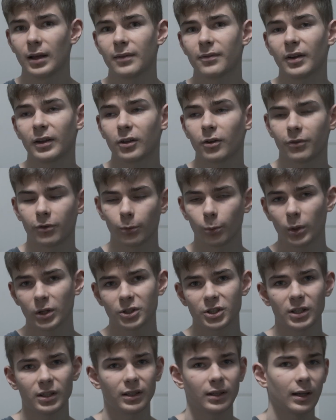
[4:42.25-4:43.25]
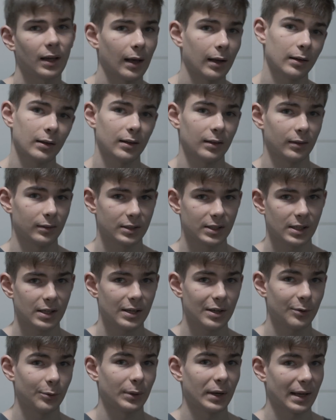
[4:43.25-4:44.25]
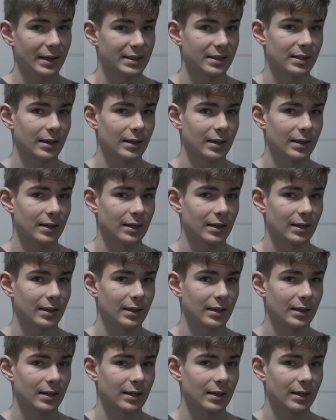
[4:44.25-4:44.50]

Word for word: Thank you for watching, and I'll see you next